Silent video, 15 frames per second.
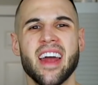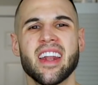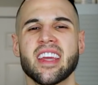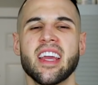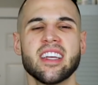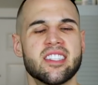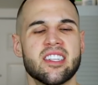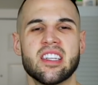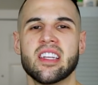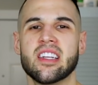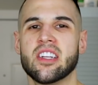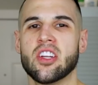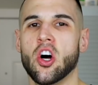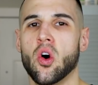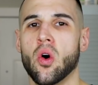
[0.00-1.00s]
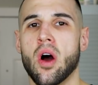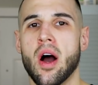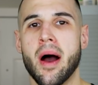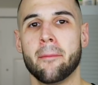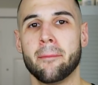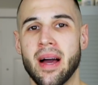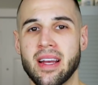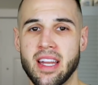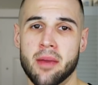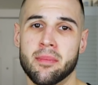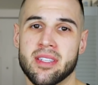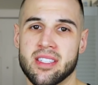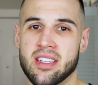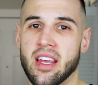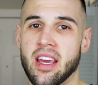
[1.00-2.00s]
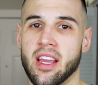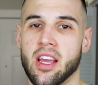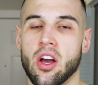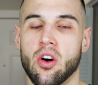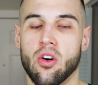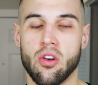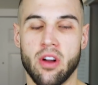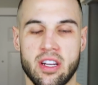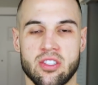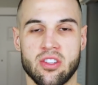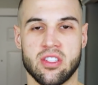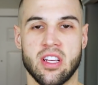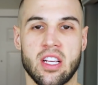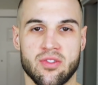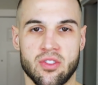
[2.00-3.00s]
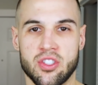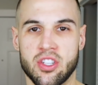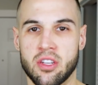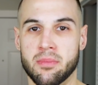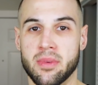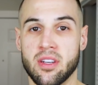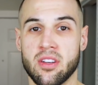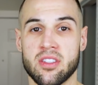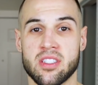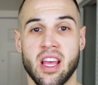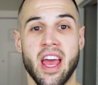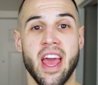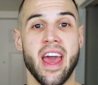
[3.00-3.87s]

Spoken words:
And in case you didn't know, my name is Nick, or Exercise for Cheat Meals,